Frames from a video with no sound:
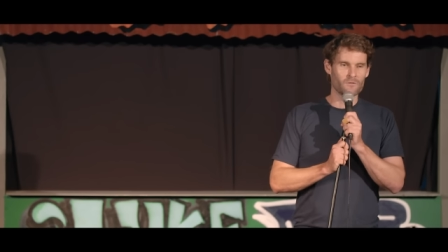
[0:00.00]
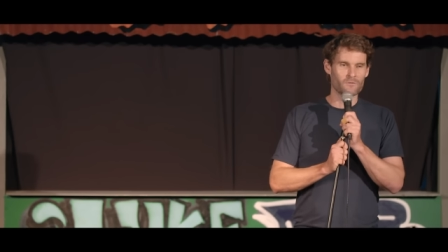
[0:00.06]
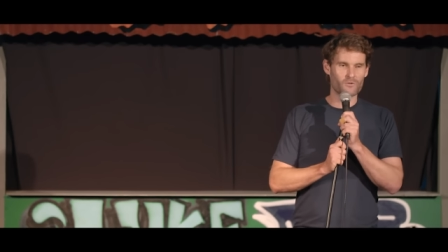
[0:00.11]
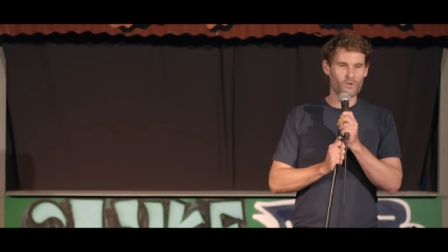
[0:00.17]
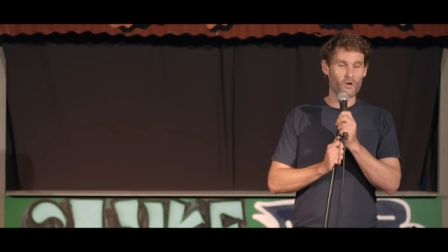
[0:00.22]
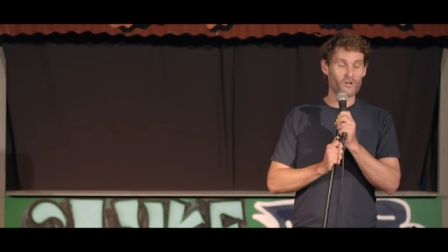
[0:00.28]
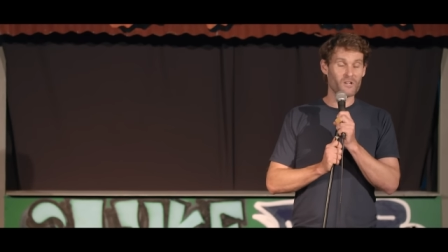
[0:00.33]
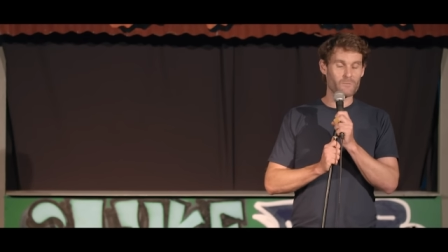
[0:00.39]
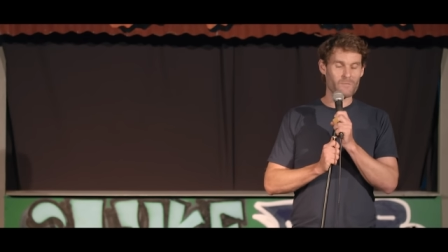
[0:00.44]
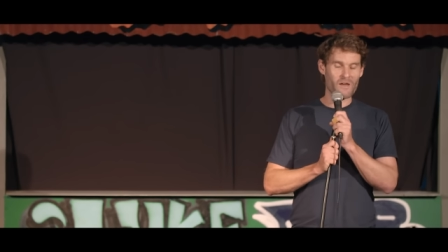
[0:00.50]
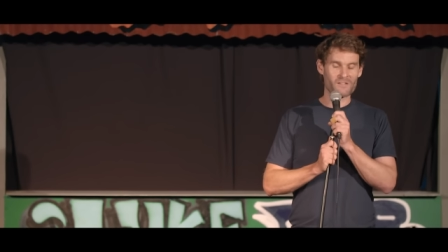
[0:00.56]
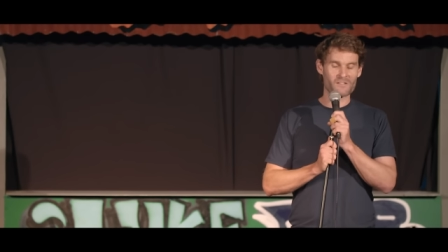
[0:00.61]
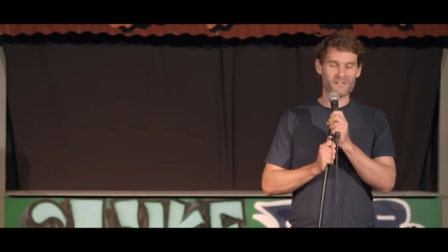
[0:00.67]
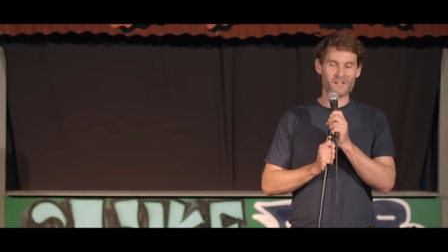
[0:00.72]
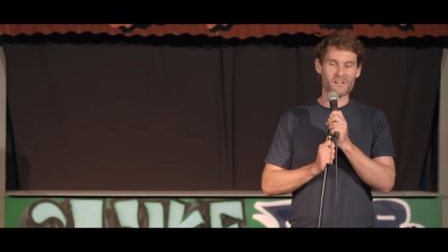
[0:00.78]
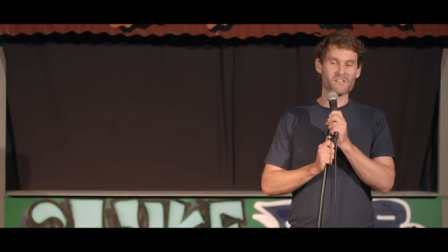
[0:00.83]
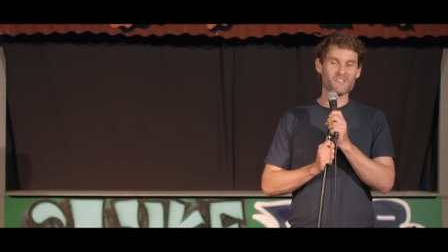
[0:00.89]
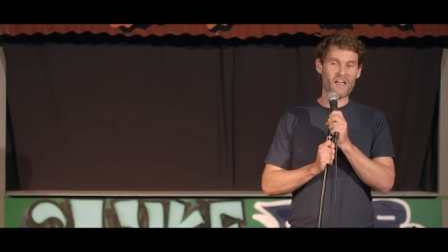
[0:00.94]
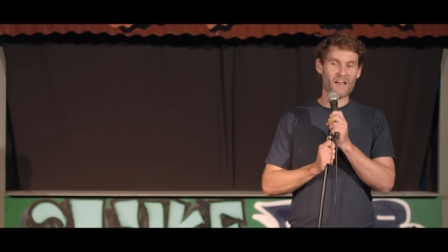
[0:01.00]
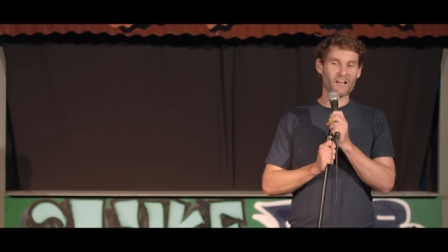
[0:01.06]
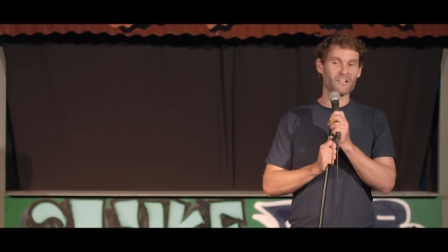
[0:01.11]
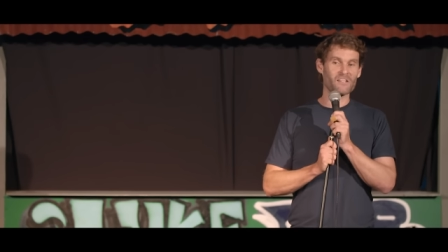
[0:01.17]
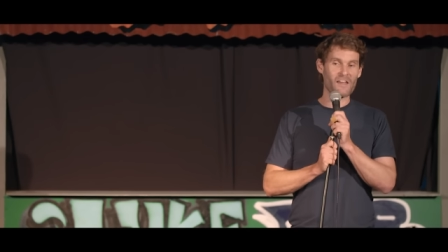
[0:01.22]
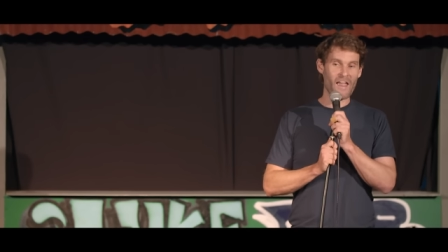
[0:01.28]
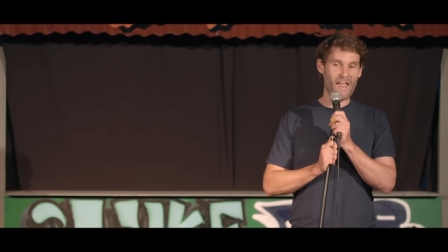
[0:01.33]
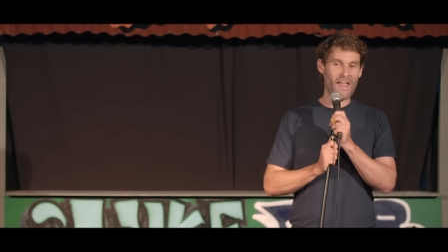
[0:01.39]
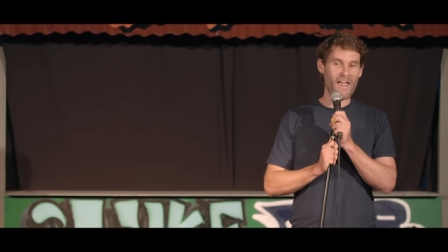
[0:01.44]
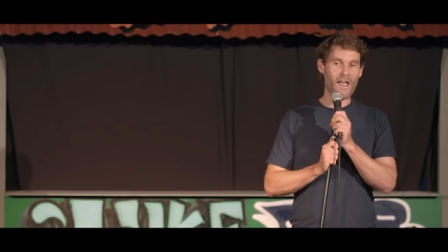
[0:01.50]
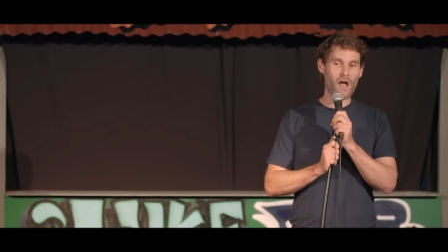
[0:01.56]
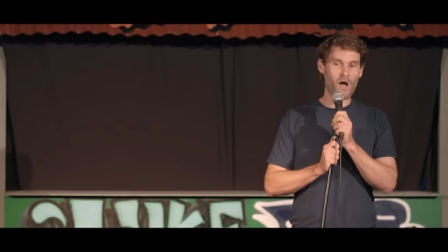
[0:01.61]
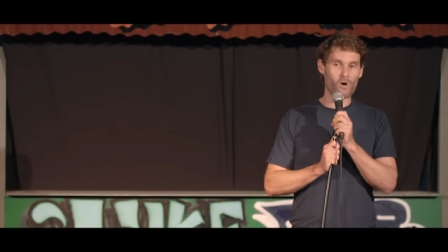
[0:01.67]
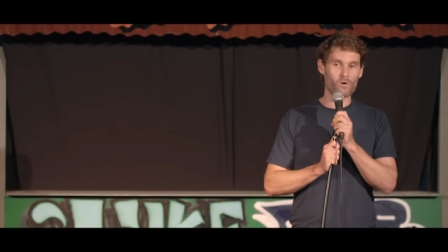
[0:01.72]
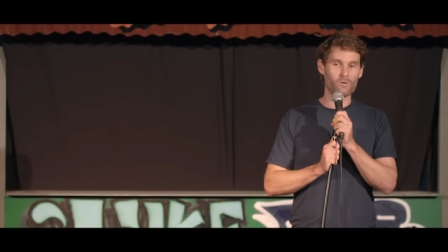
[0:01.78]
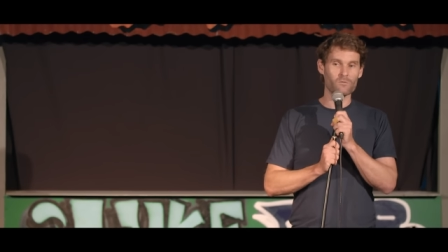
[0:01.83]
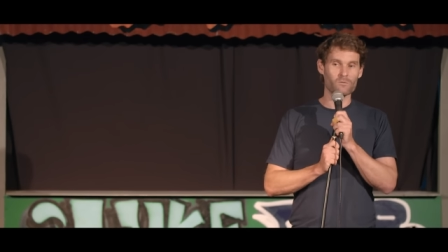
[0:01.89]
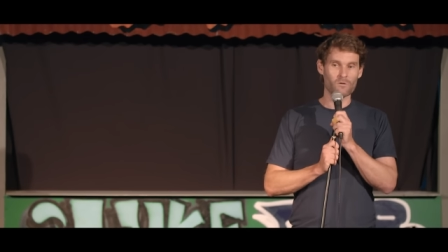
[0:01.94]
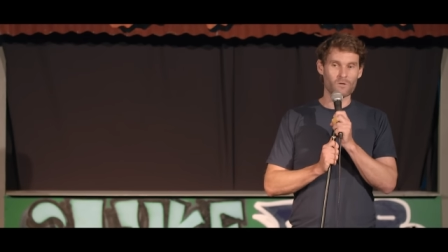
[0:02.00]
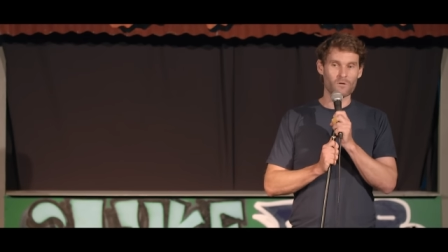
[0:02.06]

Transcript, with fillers: documenting exactly how